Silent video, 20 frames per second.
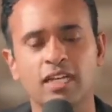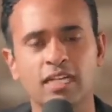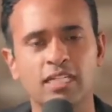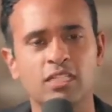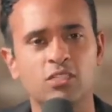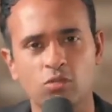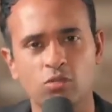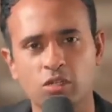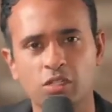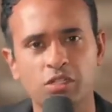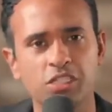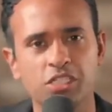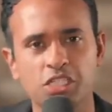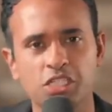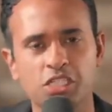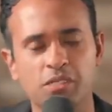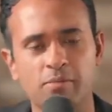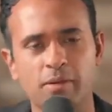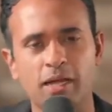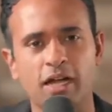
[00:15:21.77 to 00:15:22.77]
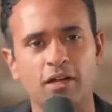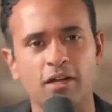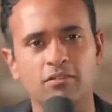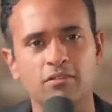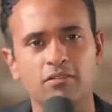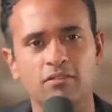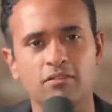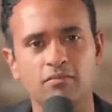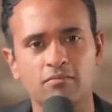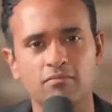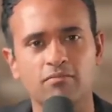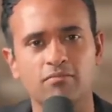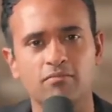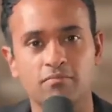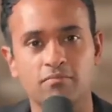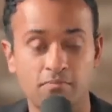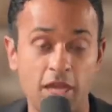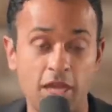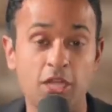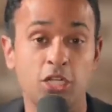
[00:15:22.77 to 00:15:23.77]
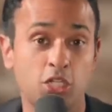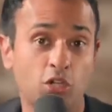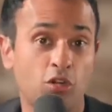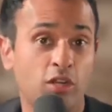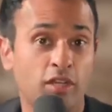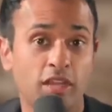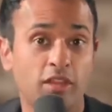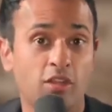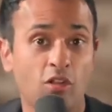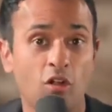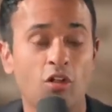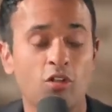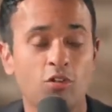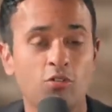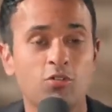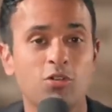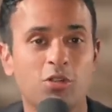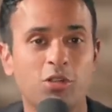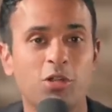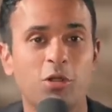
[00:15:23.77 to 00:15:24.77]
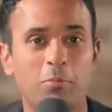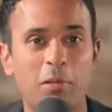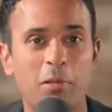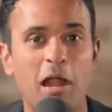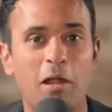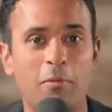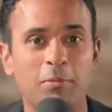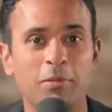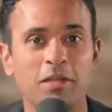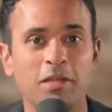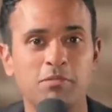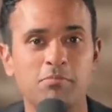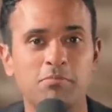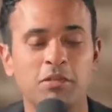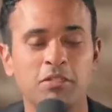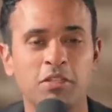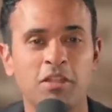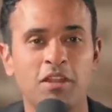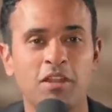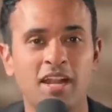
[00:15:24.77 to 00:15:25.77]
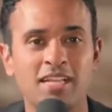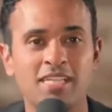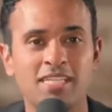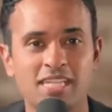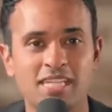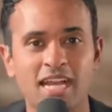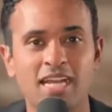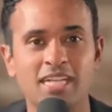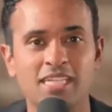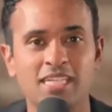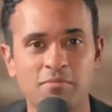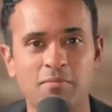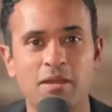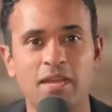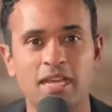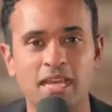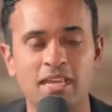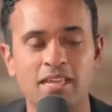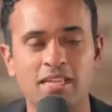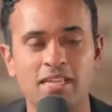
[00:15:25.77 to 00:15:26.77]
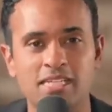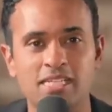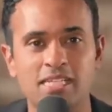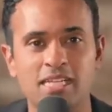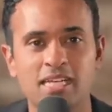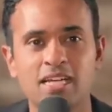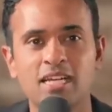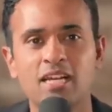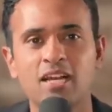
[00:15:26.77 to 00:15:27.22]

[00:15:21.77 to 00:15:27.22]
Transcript: It's really just about ensuring that there are no nuclear power plants built in the United States and making this